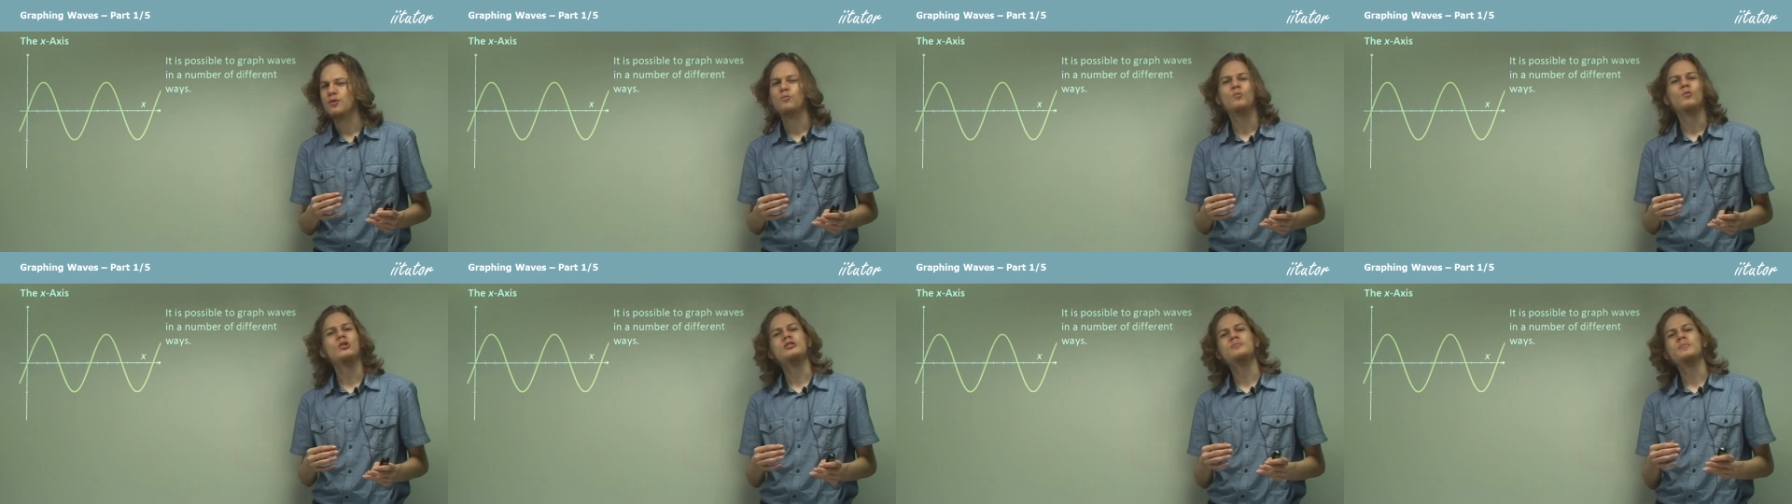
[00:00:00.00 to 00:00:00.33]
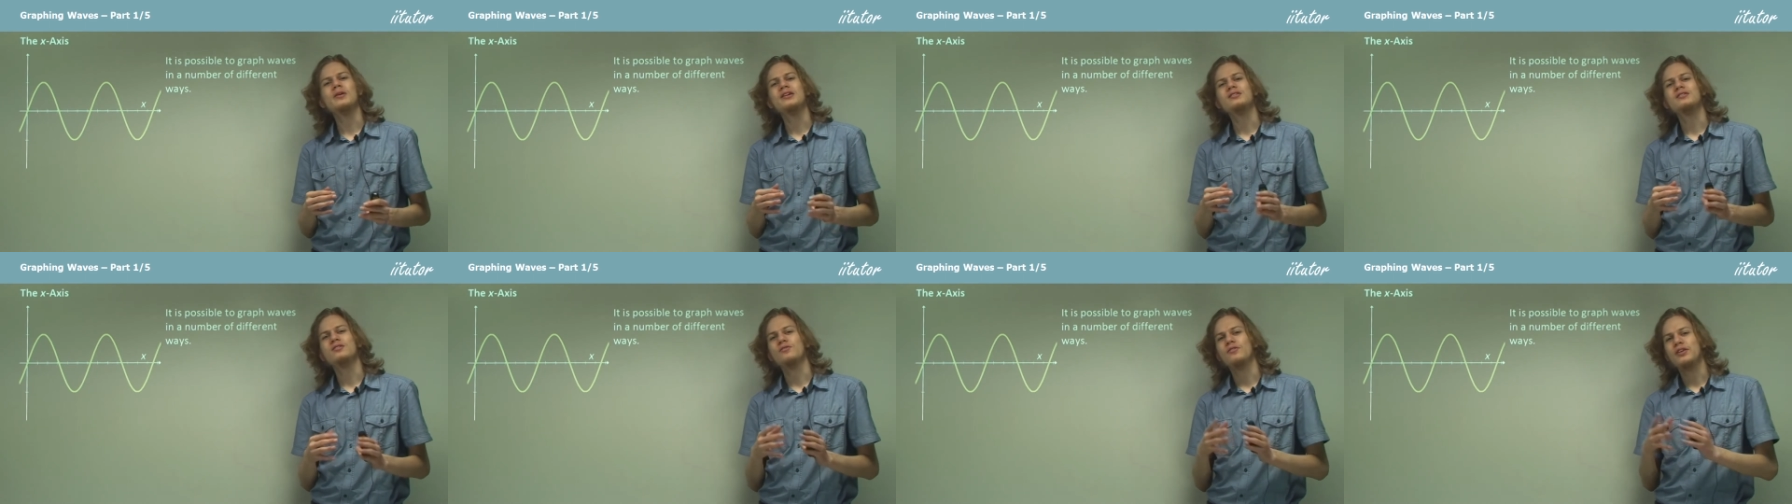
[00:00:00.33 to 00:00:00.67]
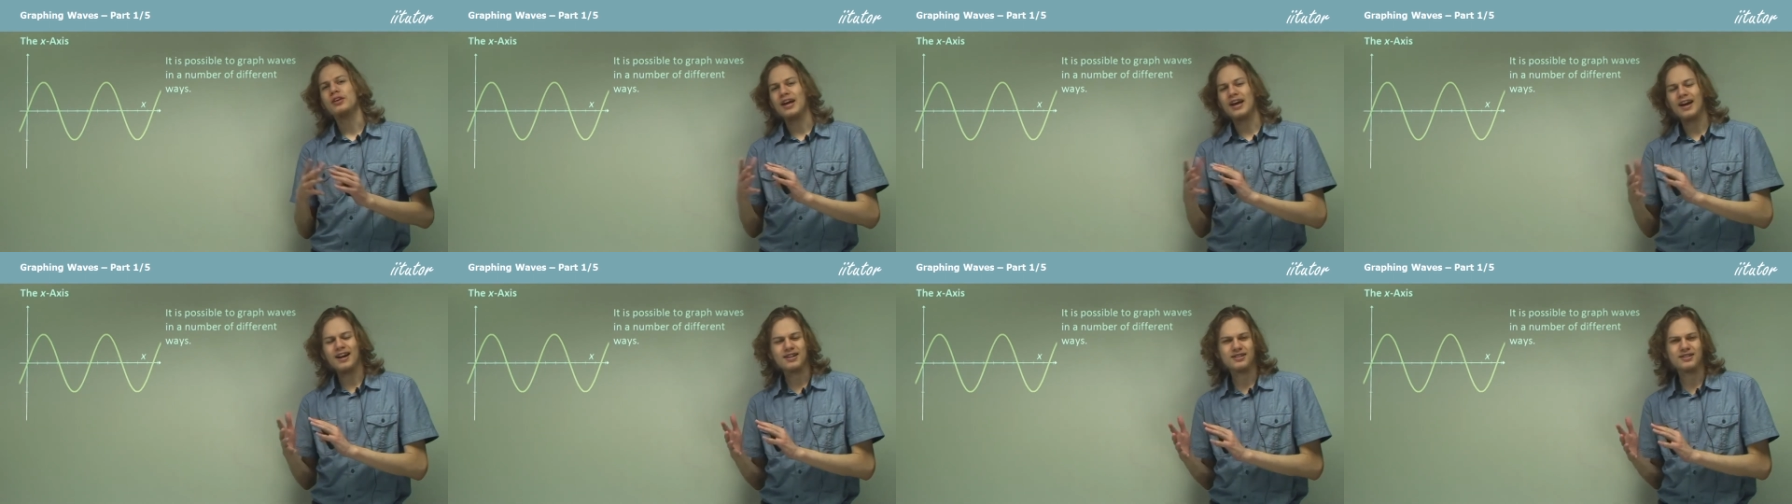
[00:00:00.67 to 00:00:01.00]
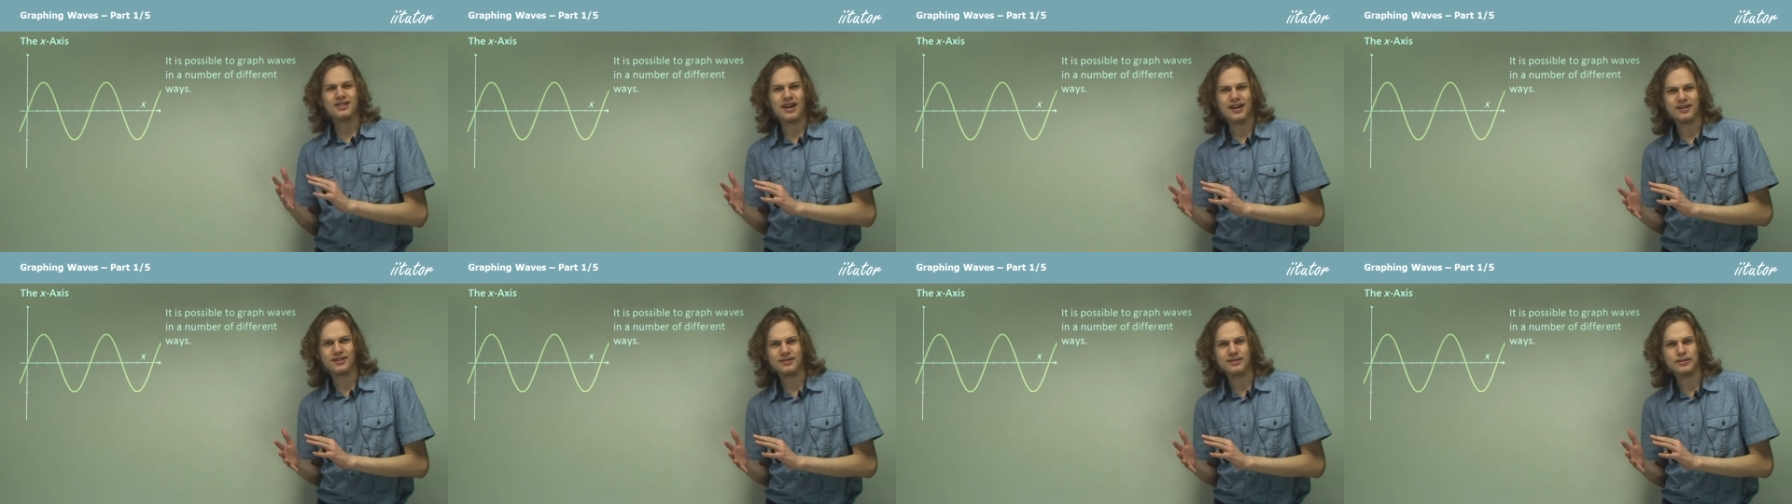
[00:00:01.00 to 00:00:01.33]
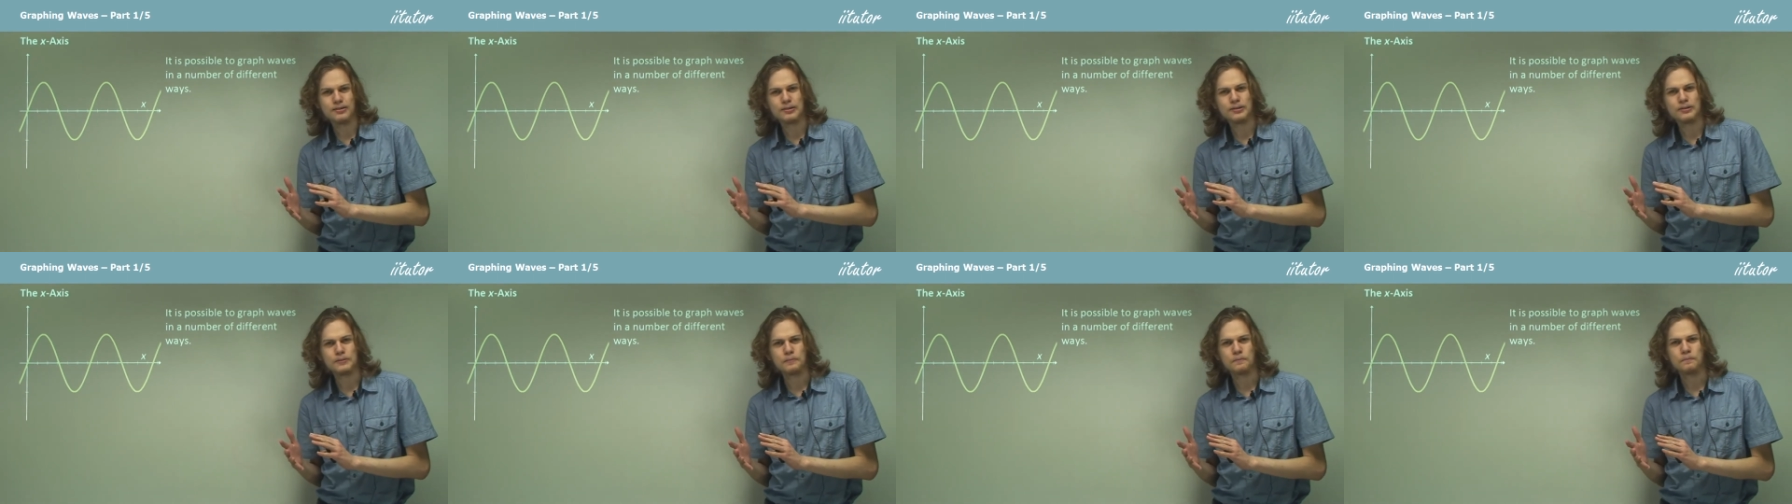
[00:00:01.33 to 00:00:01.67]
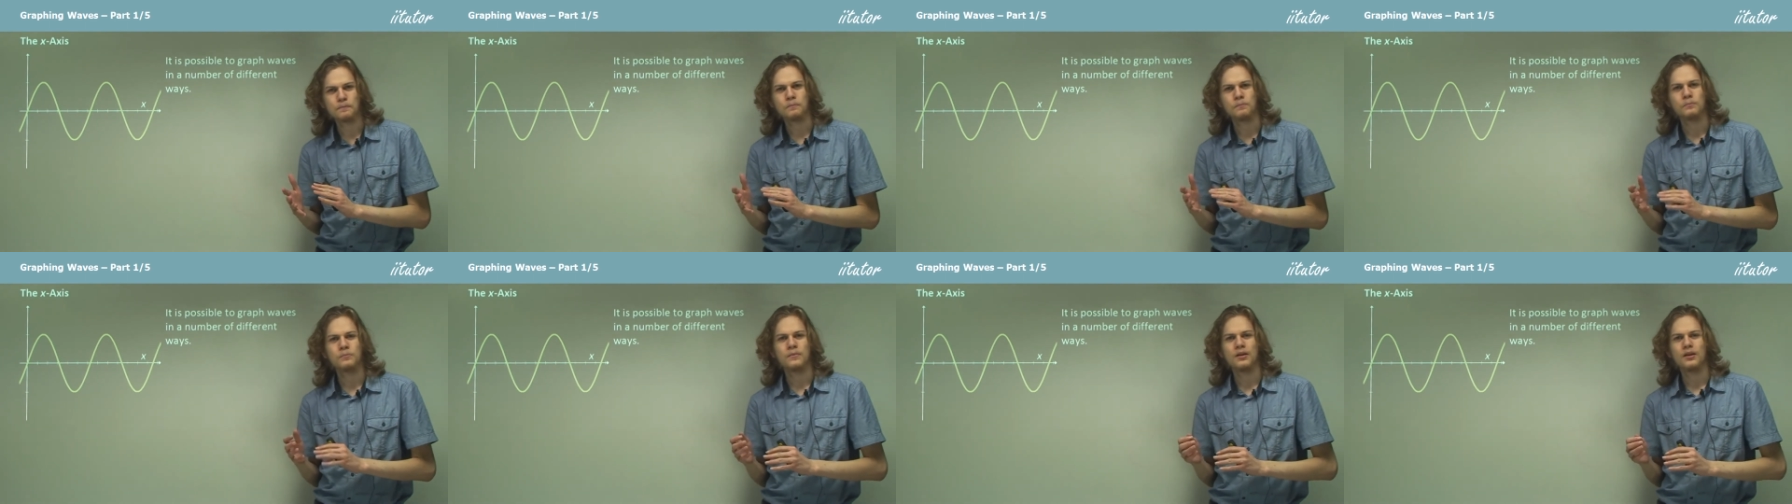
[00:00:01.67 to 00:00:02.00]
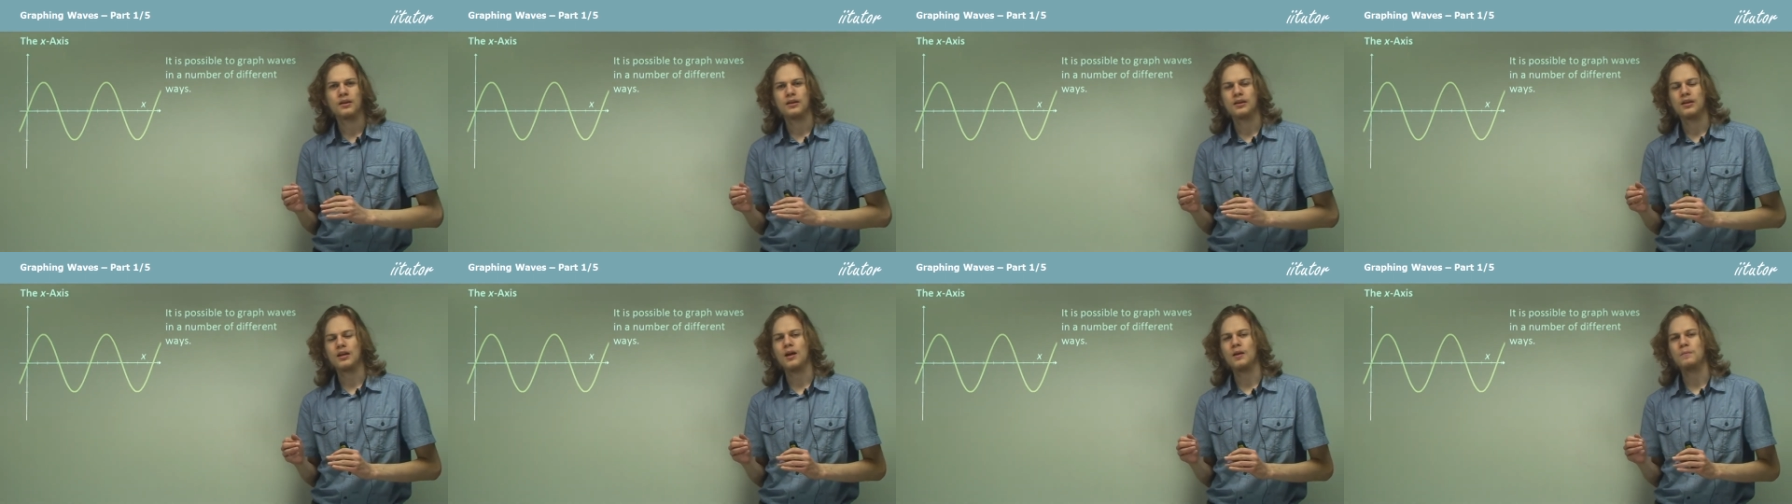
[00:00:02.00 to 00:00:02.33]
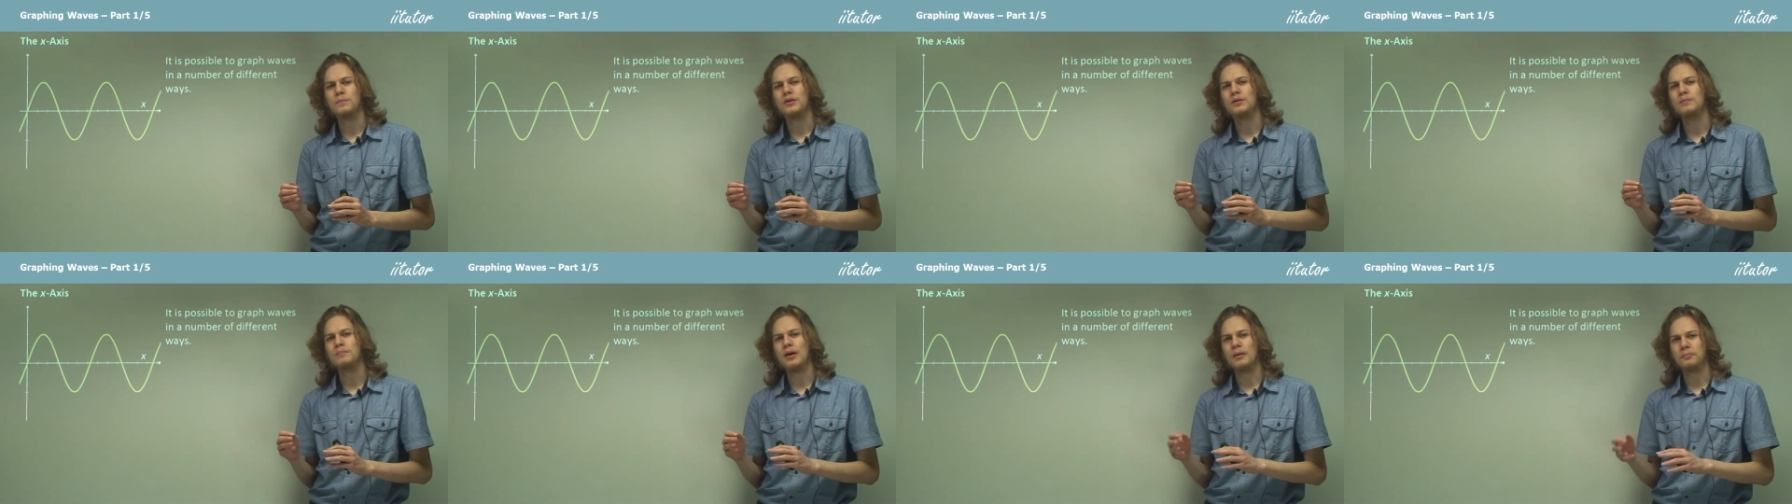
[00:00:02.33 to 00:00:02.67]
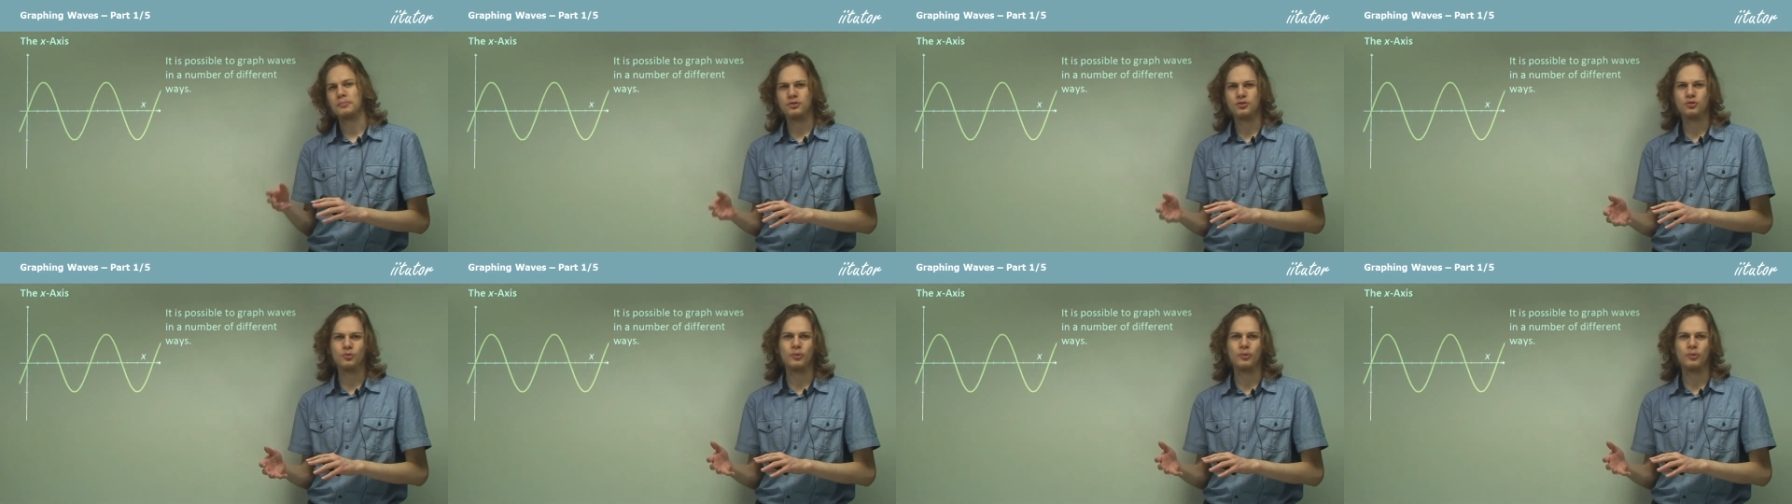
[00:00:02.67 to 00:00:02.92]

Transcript: which means that the x-axis can be mapped